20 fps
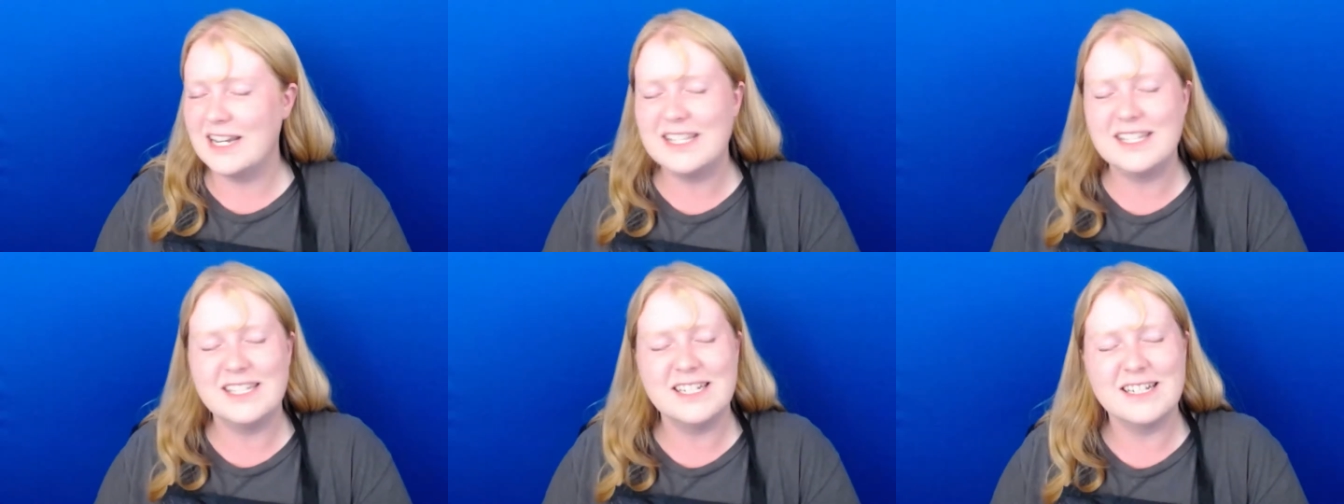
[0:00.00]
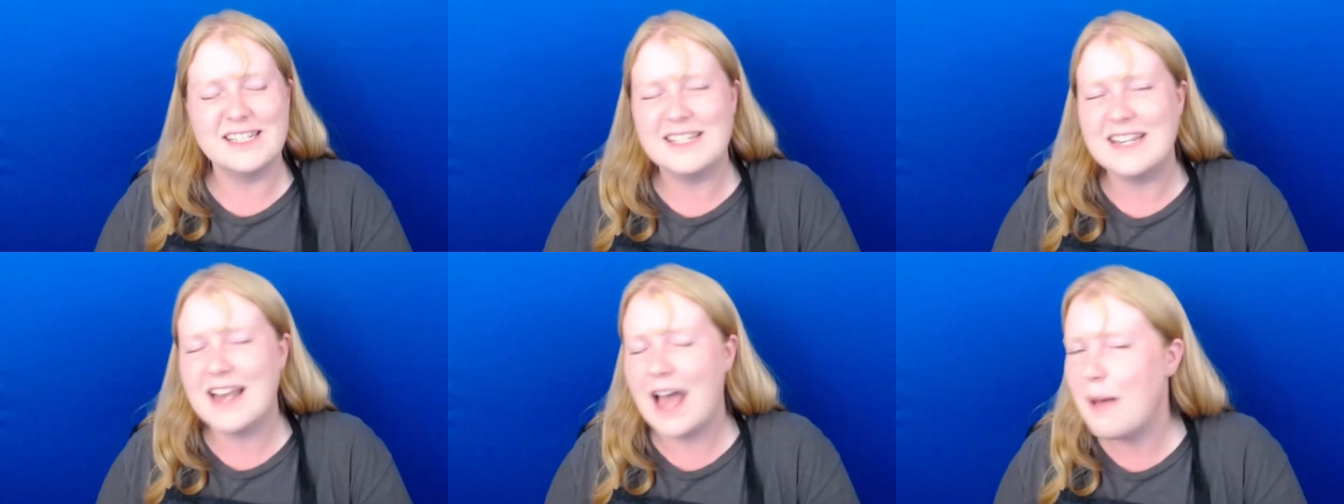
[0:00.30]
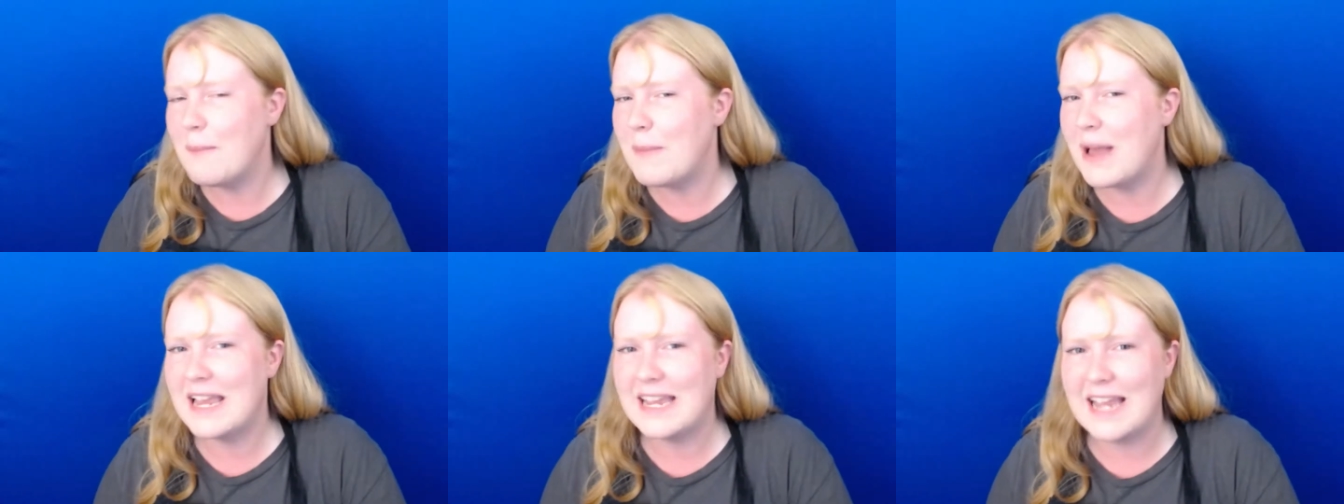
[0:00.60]
It's just
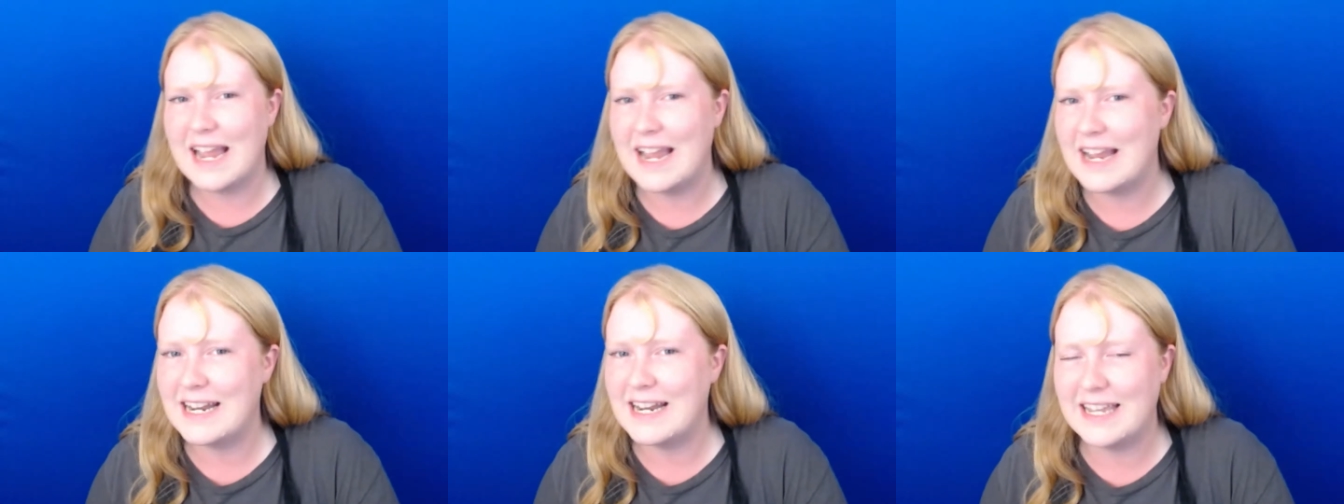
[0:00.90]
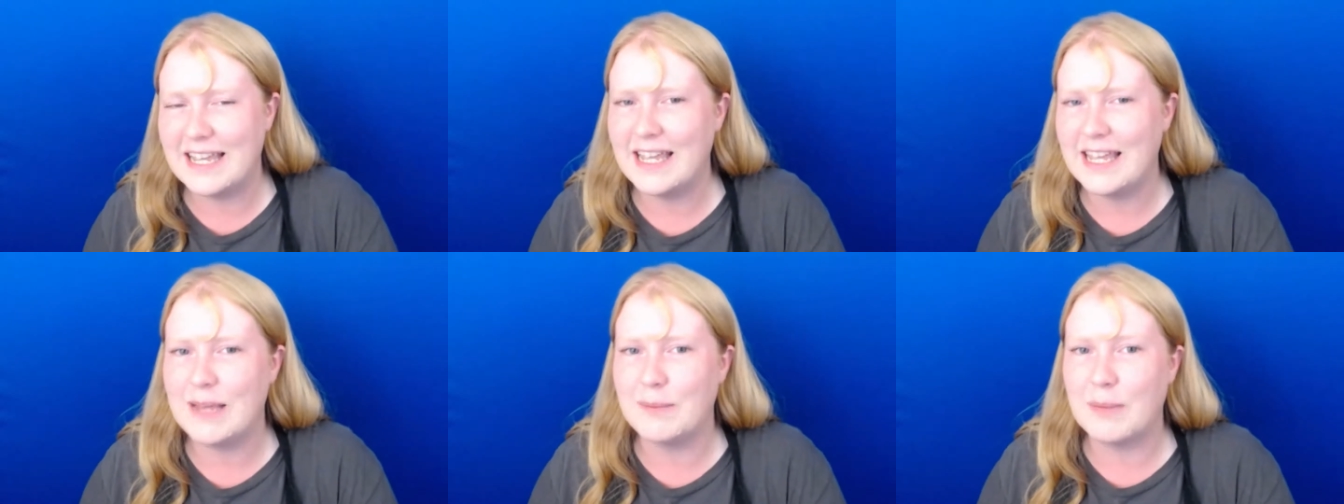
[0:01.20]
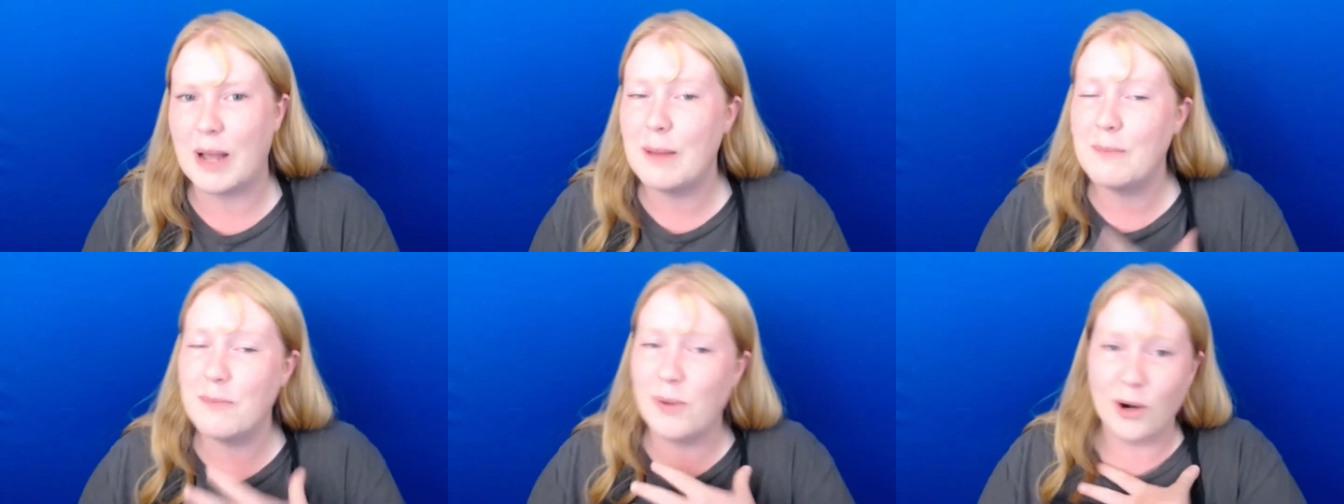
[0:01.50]
not my kind of game.
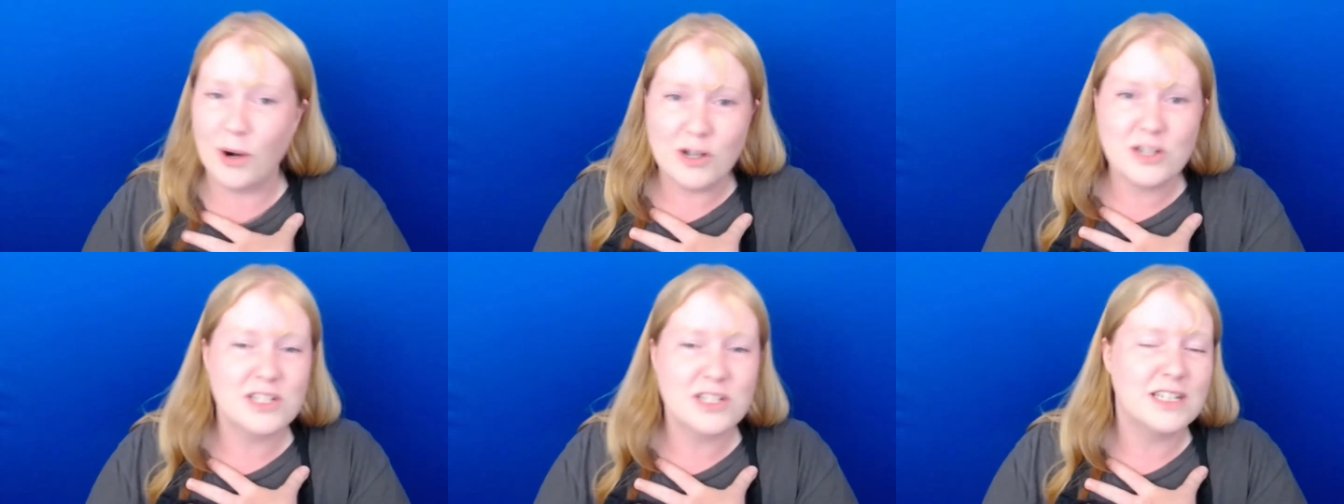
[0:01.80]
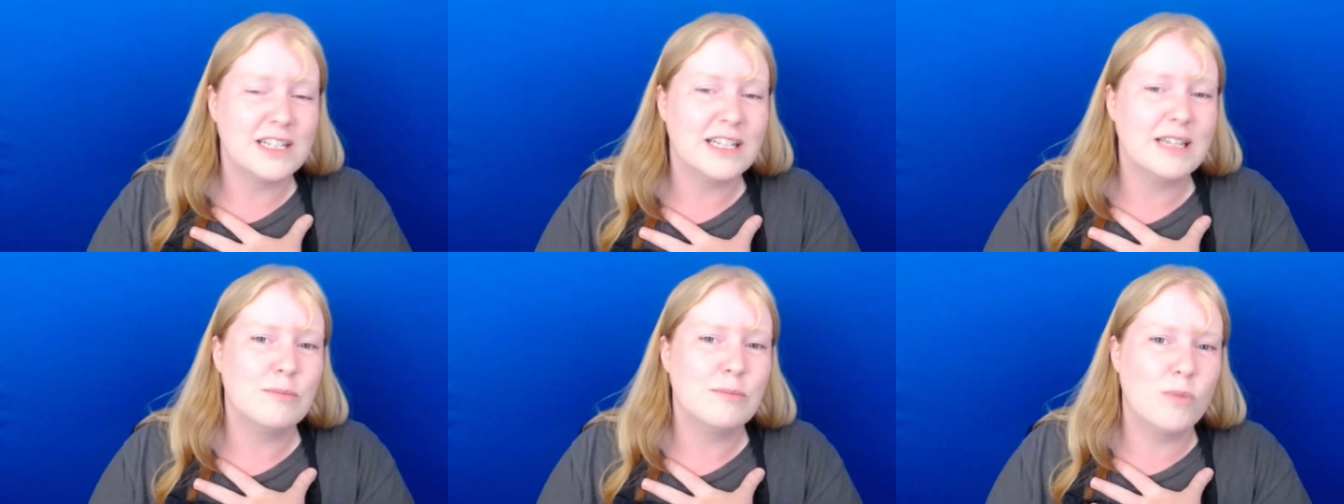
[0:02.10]
I'm personally